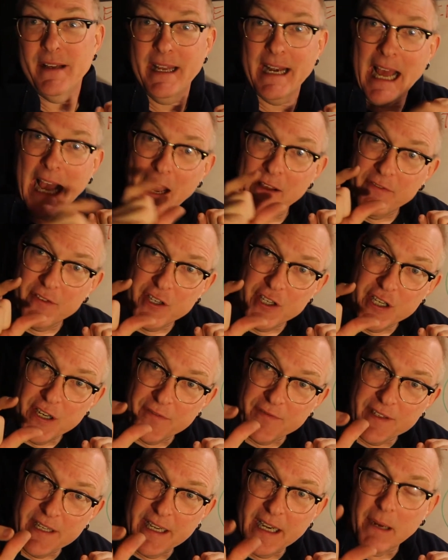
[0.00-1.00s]
And I've
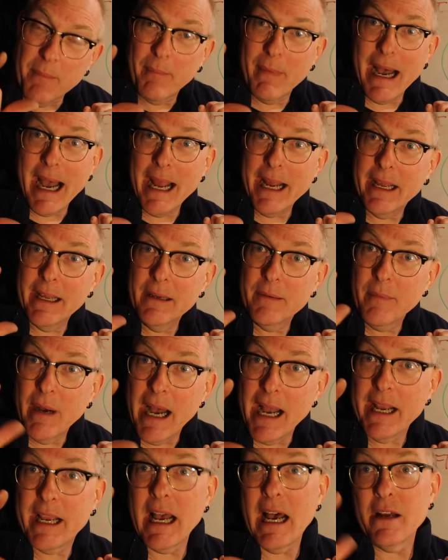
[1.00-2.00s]
shifted it,
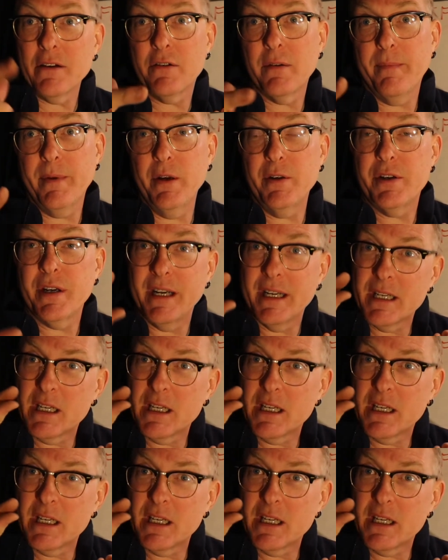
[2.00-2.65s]
my contribution